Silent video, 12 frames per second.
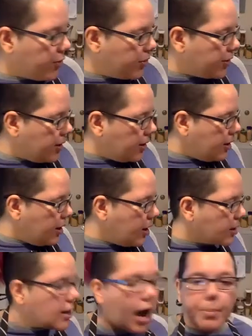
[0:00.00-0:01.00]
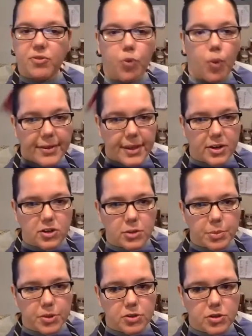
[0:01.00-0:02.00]
the cup of wine that you're
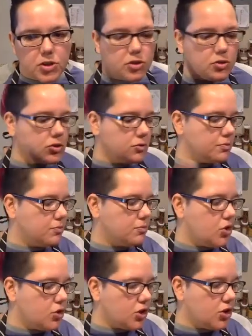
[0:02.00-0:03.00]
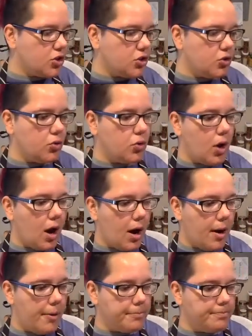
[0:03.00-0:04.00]
supposed to use, you could do
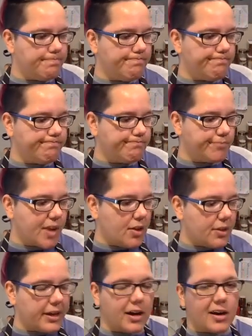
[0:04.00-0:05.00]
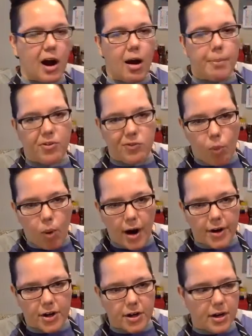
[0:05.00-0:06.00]
like a cup of
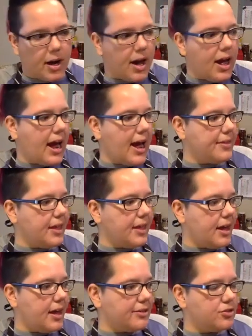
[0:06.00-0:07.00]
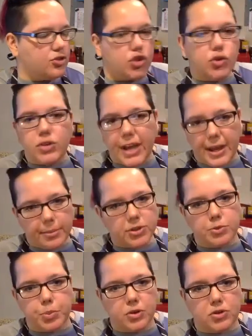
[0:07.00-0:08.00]
water and then 2
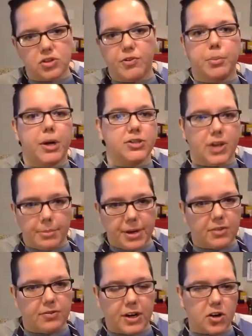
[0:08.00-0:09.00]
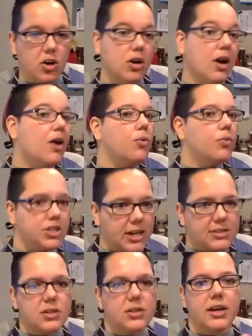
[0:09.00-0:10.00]
tablespoons of a balsamic vinegar, which
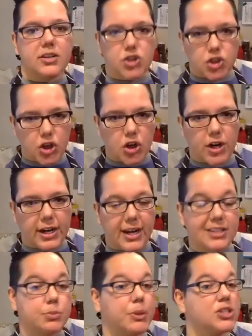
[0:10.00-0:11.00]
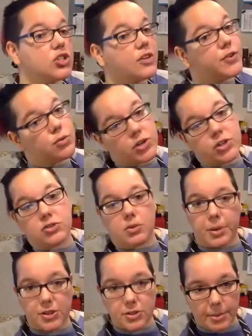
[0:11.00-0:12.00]
has a lot of sugar in it, especially if you were to use a
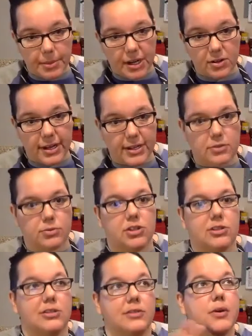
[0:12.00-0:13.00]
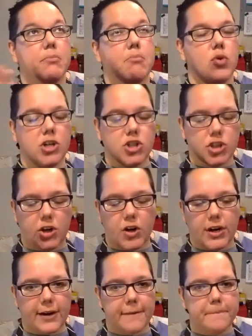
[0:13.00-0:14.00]
balsamic glaze, which has even more sugar
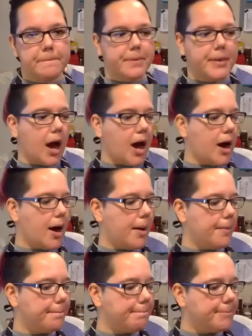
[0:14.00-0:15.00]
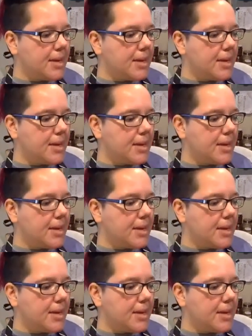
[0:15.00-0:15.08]
in it.